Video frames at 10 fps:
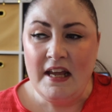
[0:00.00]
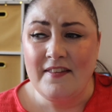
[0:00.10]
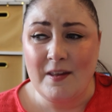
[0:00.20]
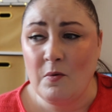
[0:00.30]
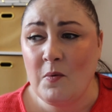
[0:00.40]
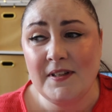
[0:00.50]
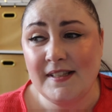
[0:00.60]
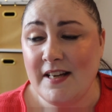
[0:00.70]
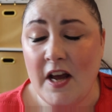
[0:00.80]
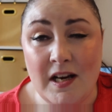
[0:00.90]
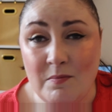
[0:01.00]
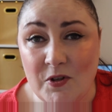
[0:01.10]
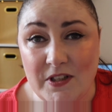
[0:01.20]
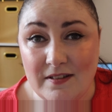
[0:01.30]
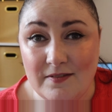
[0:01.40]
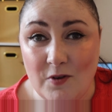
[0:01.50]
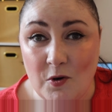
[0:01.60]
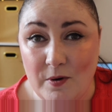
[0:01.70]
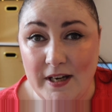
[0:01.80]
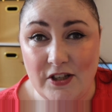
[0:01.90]
There were ones in early modern
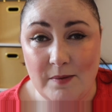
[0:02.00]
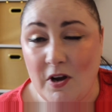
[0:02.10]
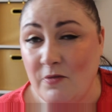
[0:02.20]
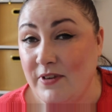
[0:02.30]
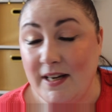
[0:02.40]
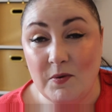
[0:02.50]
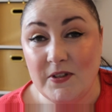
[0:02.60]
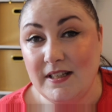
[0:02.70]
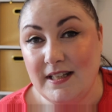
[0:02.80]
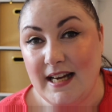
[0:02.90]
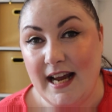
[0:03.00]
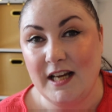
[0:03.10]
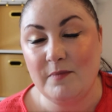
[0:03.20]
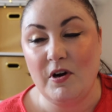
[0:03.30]
on queenship that I really wanted to take,